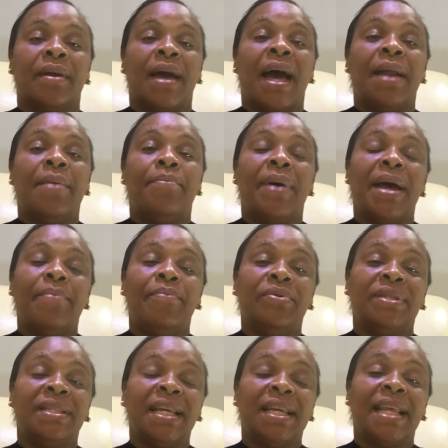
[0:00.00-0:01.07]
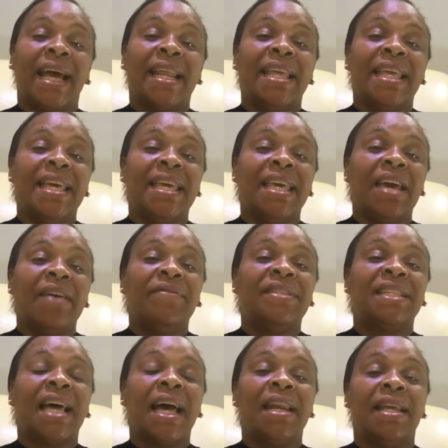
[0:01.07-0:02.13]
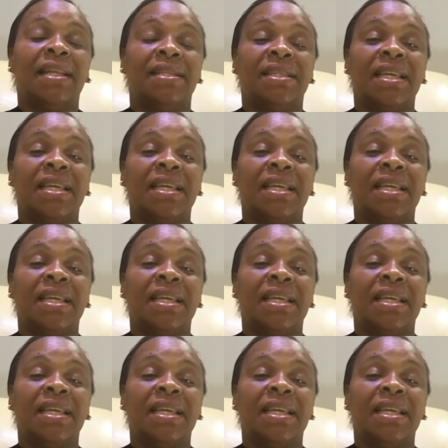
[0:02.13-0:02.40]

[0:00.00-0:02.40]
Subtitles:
And Bible said that he gave talents.